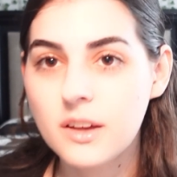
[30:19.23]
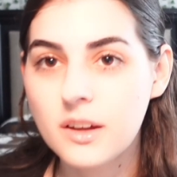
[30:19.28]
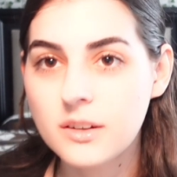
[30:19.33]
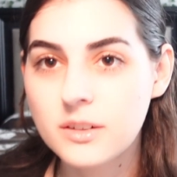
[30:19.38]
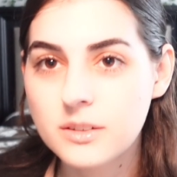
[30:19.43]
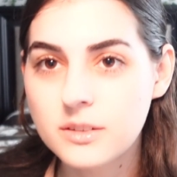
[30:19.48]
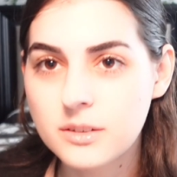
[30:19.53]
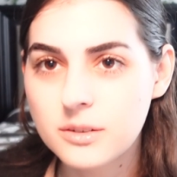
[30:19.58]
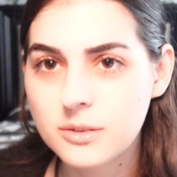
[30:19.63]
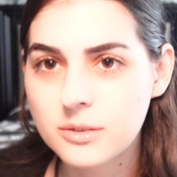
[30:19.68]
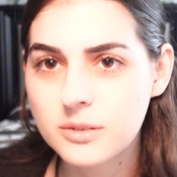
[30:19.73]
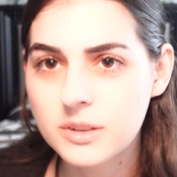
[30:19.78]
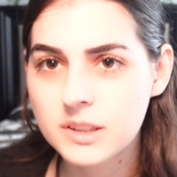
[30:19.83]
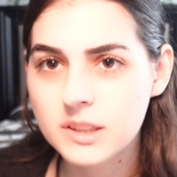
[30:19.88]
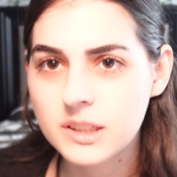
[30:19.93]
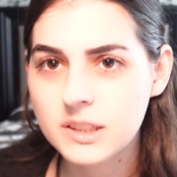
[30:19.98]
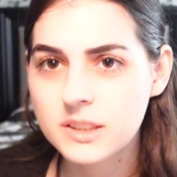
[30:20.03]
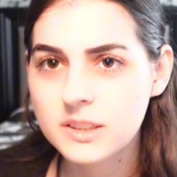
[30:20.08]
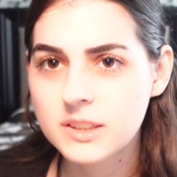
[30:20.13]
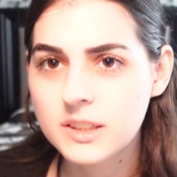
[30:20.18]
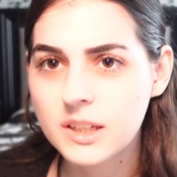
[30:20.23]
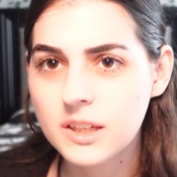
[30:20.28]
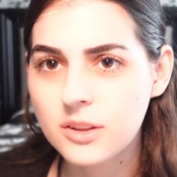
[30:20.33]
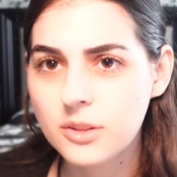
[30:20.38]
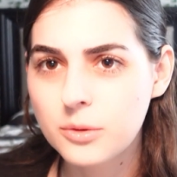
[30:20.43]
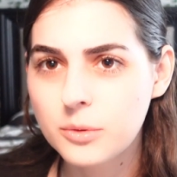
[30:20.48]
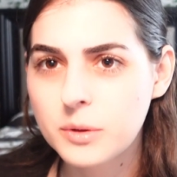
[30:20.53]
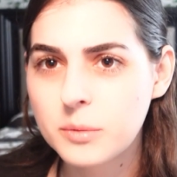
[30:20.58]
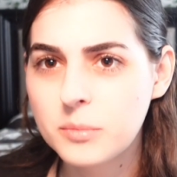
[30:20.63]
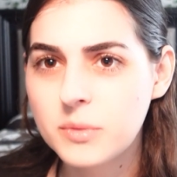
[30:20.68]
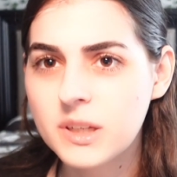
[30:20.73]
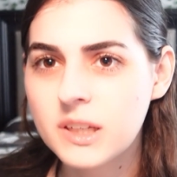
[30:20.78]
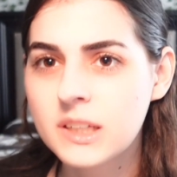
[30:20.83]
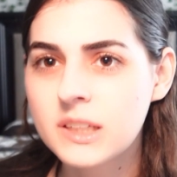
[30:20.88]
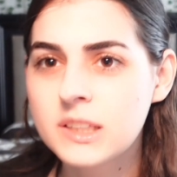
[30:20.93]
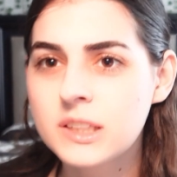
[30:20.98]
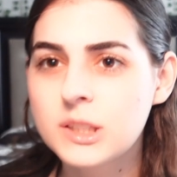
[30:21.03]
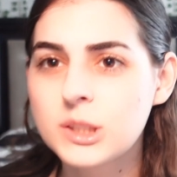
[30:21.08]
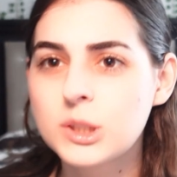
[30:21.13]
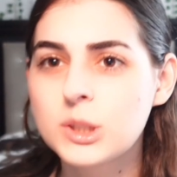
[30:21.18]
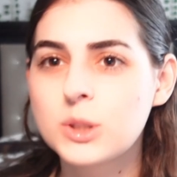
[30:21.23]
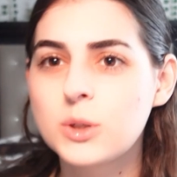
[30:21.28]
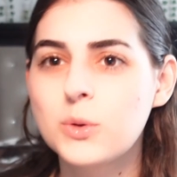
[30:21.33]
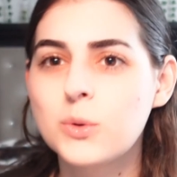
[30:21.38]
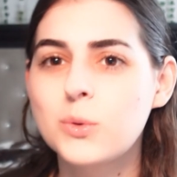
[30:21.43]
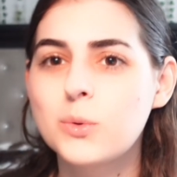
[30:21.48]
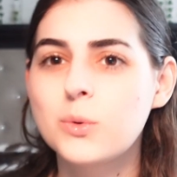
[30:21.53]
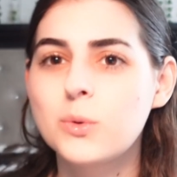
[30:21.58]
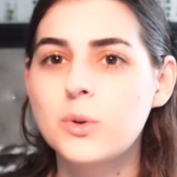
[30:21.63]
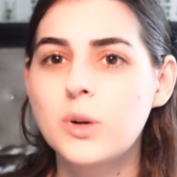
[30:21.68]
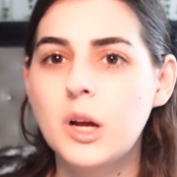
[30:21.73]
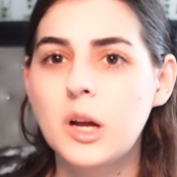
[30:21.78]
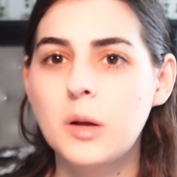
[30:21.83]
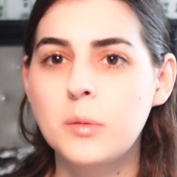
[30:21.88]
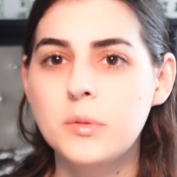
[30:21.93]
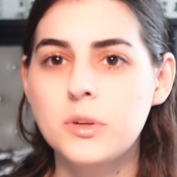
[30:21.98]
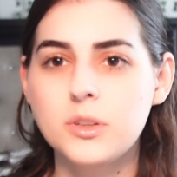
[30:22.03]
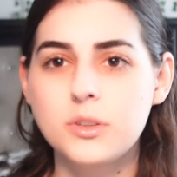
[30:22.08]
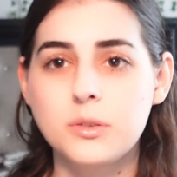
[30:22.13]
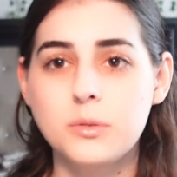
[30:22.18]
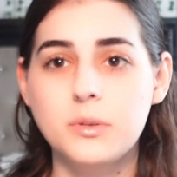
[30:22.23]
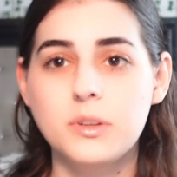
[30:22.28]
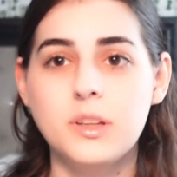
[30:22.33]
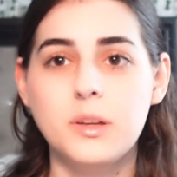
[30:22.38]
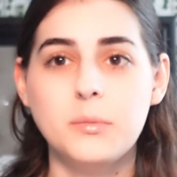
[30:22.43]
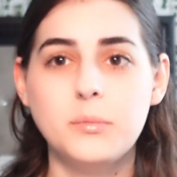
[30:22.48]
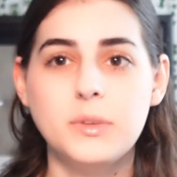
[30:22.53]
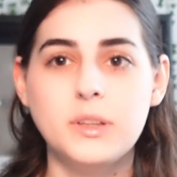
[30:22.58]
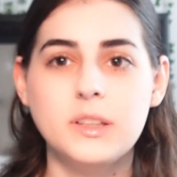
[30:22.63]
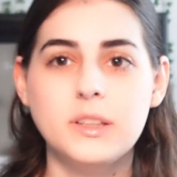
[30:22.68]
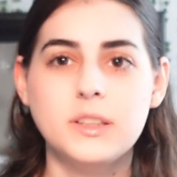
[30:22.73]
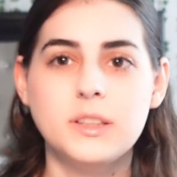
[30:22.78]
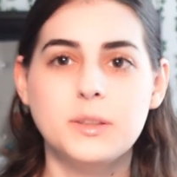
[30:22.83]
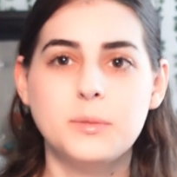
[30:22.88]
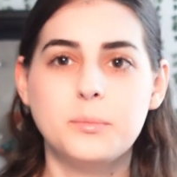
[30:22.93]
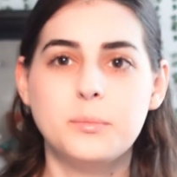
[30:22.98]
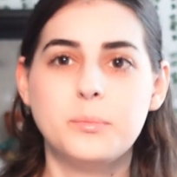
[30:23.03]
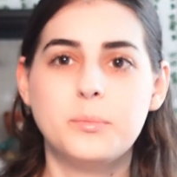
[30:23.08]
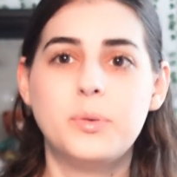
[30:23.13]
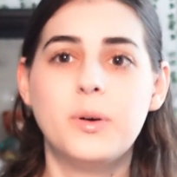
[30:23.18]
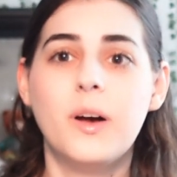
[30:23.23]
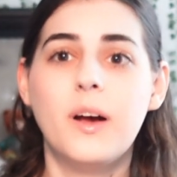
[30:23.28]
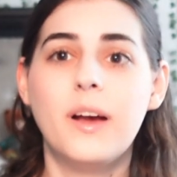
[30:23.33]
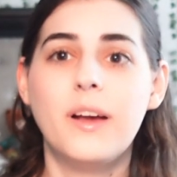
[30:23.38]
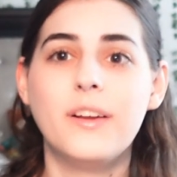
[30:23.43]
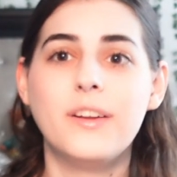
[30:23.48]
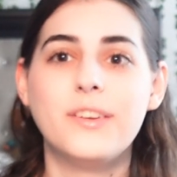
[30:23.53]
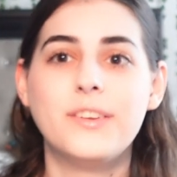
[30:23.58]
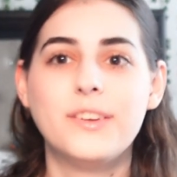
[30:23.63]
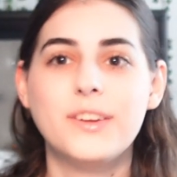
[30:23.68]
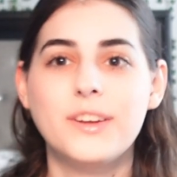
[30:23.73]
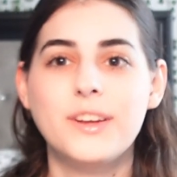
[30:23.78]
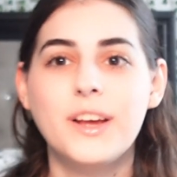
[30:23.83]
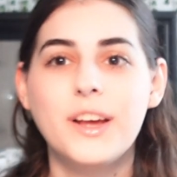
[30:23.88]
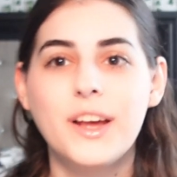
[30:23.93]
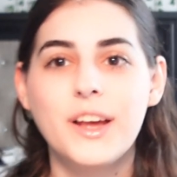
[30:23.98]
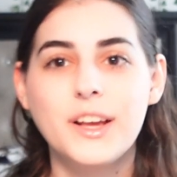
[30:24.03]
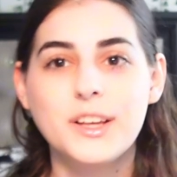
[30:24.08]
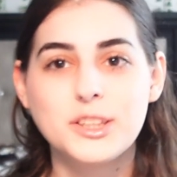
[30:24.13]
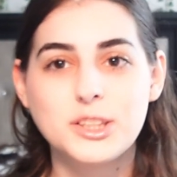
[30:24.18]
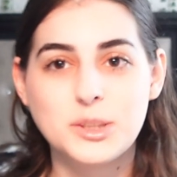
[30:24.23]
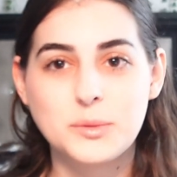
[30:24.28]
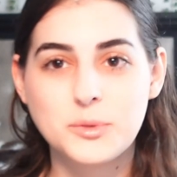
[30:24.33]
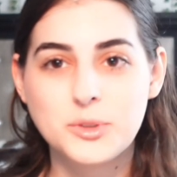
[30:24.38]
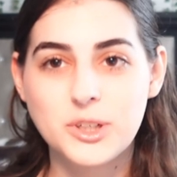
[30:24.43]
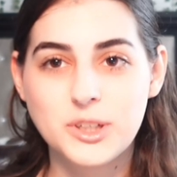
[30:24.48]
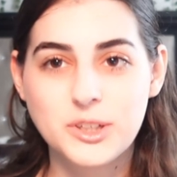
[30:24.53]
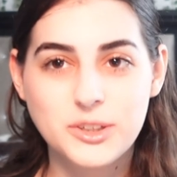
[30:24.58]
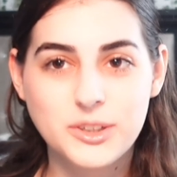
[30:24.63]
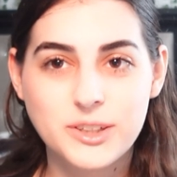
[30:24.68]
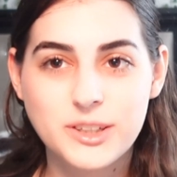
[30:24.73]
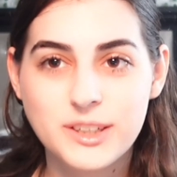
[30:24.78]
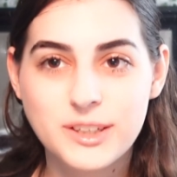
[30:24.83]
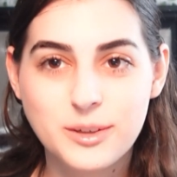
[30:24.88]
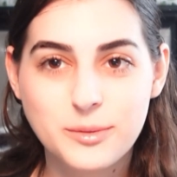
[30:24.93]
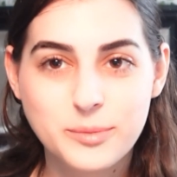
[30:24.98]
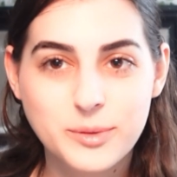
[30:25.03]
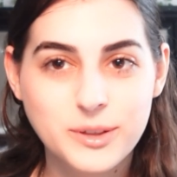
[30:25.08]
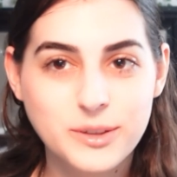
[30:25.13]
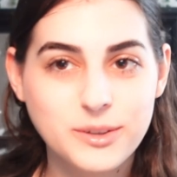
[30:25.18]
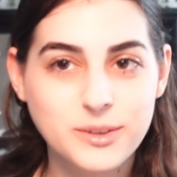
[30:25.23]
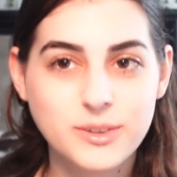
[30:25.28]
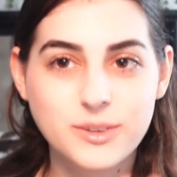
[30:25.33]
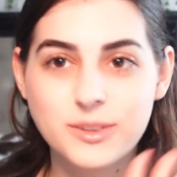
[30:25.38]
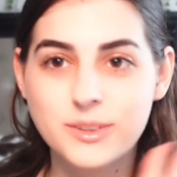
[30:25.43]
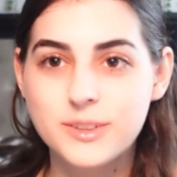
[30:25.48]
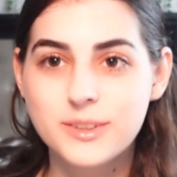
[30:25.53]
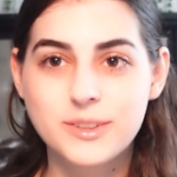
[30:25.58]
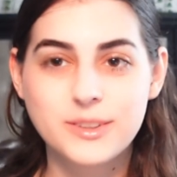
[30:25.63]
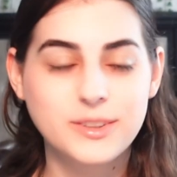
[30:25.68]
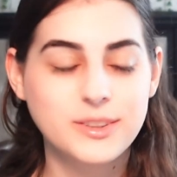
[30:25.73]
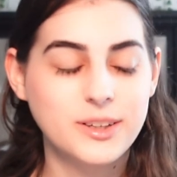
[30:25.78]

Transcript: I don't know. It's like saying 3 minutes, so I'm not sure what that means. But so I'm trying to hurry up here.